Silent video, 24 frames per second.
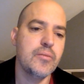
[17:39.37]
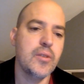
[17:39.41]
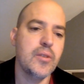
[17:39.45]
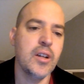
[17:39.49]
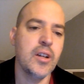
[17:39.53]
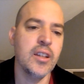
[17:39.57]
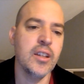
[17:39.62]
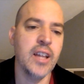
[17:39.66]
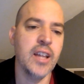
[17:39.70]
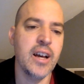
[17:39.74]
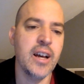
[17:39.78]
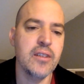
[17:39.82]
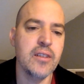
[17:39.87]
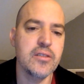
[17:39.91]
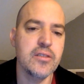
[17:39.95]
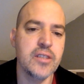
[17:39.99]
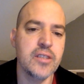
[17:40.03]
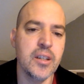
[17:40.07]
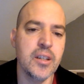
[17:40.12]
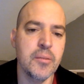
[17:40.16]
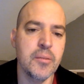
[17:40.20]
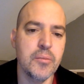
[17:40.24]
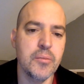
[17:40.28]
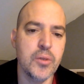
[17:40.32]
allows
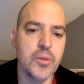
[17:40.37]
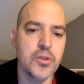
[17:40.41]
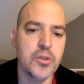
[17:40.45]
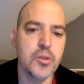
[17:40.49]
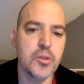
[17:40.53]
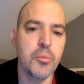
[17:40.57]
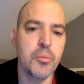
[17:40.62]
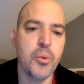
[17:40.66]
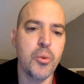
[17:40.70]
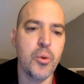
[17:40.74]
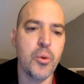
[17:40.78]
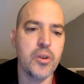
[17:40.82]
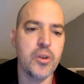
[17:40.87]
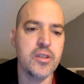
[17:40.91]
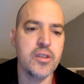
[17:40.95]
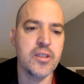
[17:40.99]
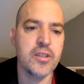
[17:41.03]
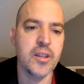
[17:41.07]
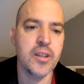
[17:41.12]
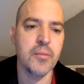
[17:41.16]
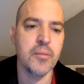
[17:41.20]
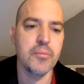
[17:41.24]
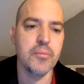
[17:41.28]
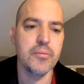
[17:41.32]
them or supports
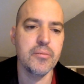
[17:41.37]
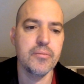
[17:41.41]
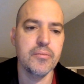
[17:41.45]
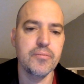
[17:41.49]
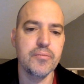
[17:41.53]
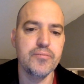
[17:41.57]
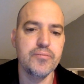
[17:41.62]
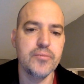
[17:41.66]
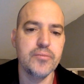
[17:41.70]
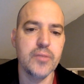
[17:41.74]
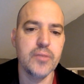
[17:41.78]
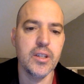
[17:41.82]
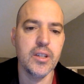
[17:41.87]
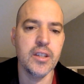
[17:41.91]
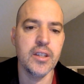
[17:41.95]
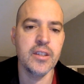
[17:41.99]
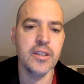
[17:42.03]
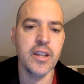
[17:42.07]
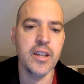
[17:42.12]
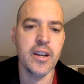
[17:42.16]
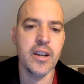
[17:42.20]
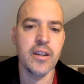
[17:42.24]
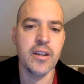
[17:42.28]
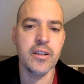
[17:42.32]
them in
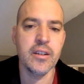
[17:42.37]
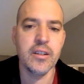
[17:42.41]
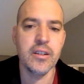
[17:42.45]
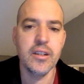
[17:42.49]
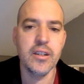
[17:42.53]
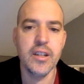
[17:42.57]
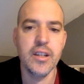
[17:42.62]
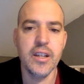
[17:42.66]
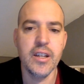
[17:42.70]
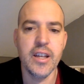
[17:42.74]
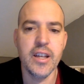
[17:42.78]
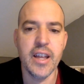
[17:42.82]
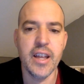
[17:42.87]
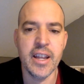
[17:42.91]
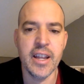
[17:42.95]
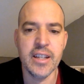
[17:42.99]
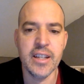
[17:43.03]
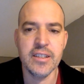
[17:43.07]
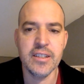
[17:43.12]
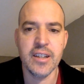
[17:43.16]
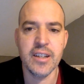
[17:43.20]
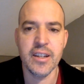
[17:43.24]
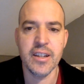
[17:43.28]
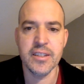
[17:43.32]
their
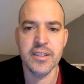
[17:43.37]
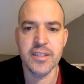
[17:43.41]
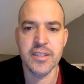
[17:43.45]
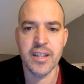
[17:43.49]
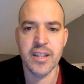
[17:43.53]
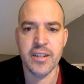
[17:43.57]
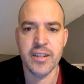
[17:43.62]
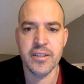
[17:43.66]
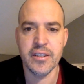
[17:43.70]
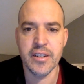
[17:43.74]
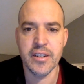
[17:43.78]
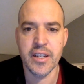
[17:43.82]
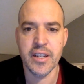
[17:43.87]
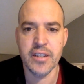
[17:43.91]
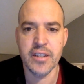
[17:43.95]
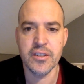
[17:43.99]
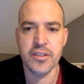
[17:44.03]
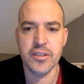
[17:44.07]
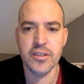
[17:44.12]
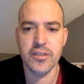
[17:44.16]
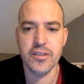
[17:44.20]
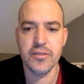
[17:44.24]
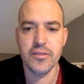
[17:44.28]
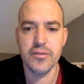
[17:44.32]
anti-Saturn nature.